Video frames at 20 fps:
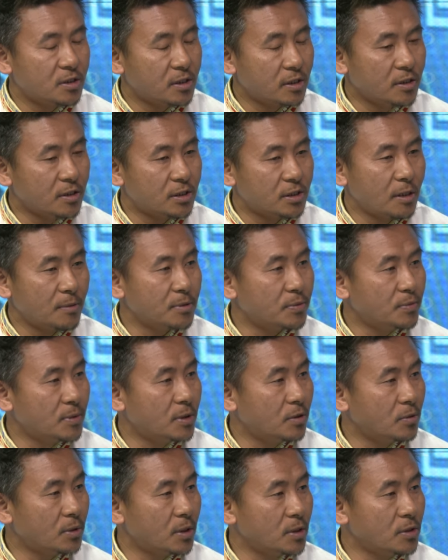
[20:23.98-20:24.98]

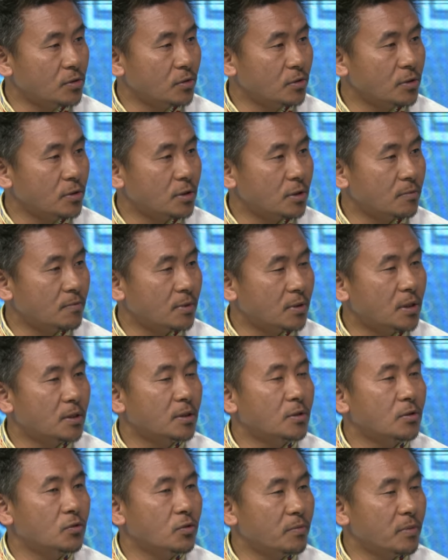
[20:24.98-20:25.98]
establishment of a consortium are
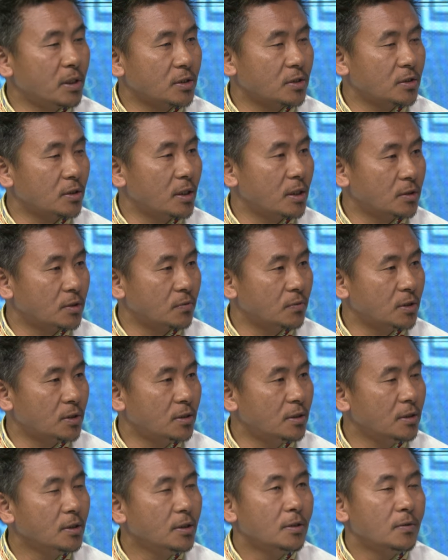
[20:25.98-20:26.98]
the two major
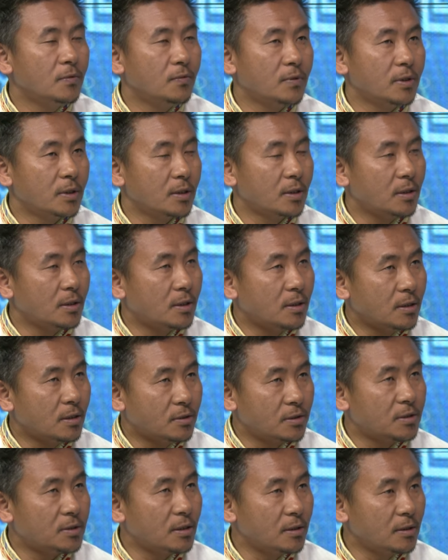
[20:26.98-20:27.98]
activity we
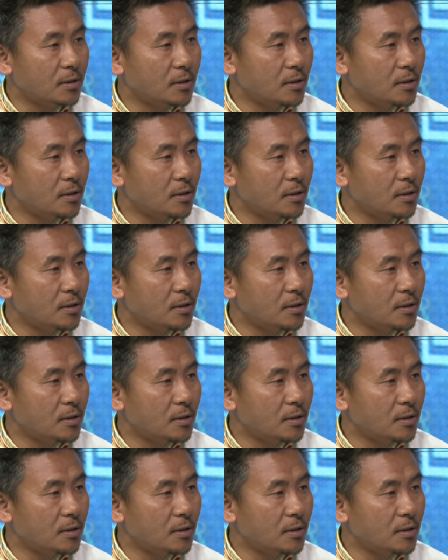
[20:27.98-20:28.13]
recently